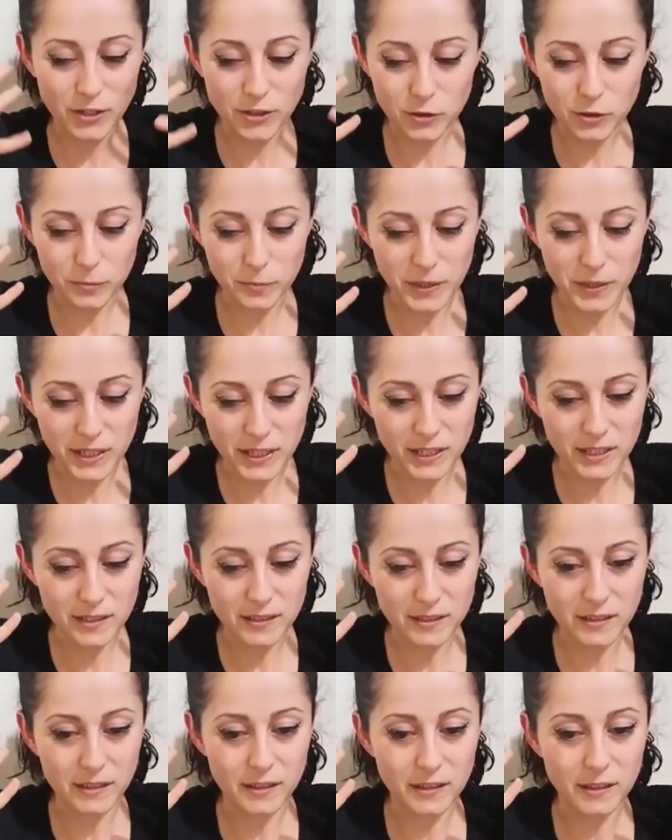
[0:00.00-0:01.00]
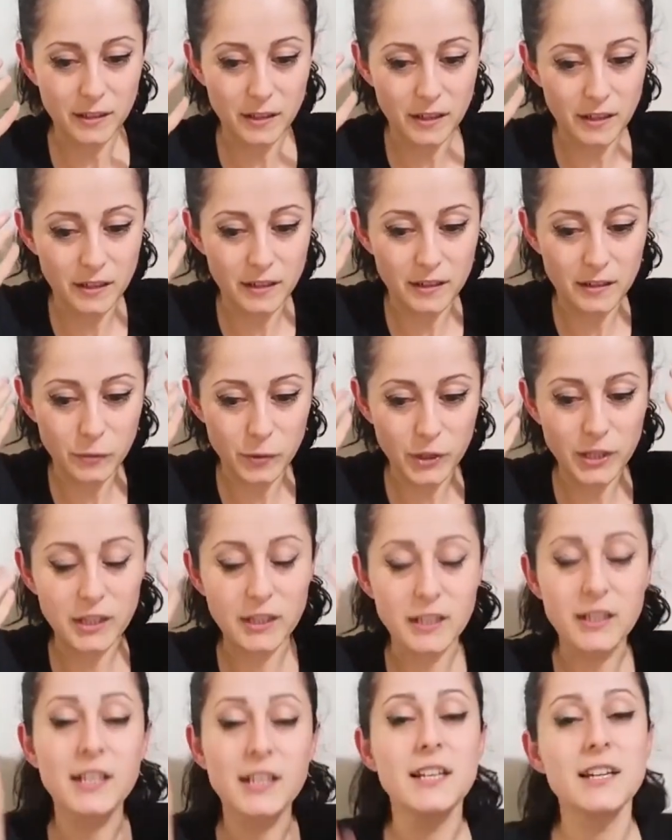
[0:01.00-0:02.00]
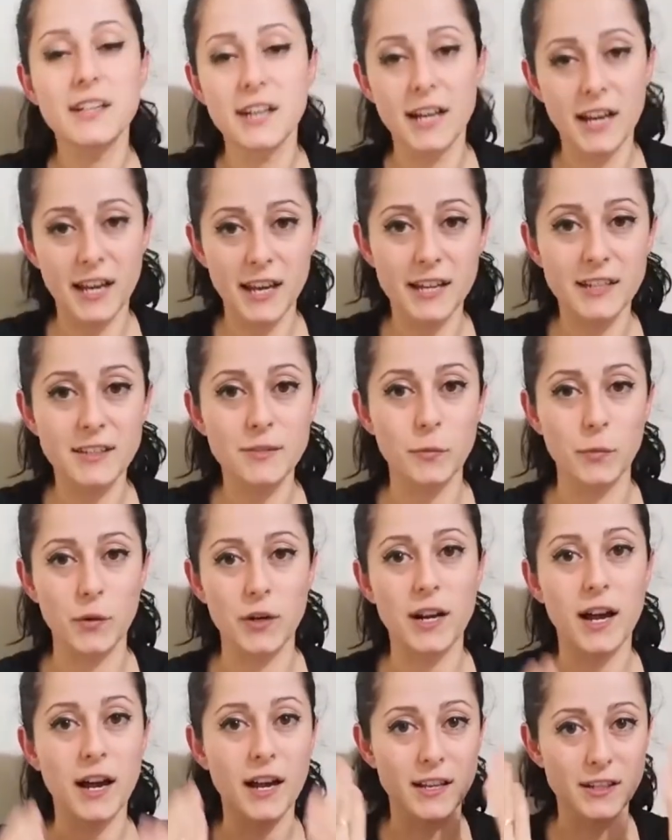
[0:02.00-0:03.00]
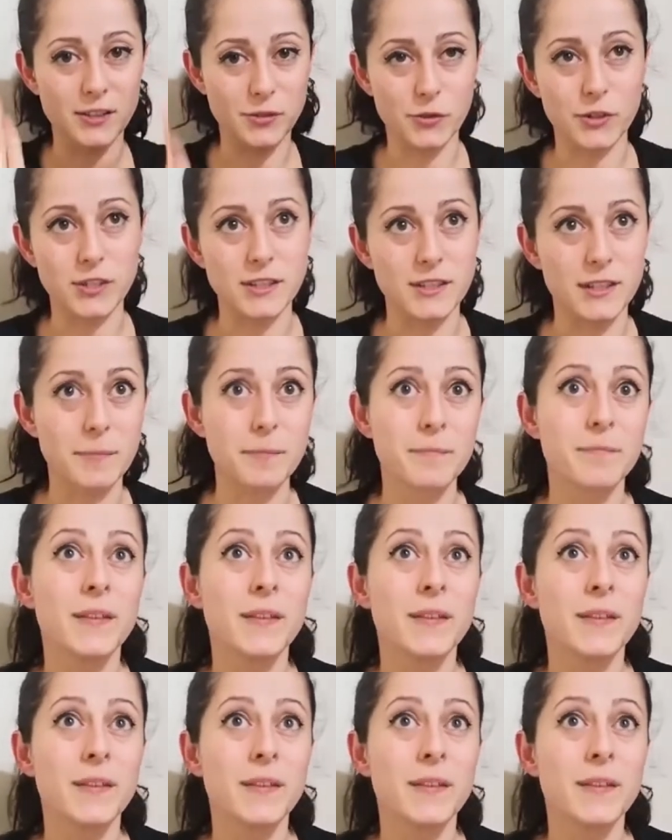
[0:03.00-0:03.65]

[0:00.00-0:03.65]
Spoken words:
be with a clear head when I treat them.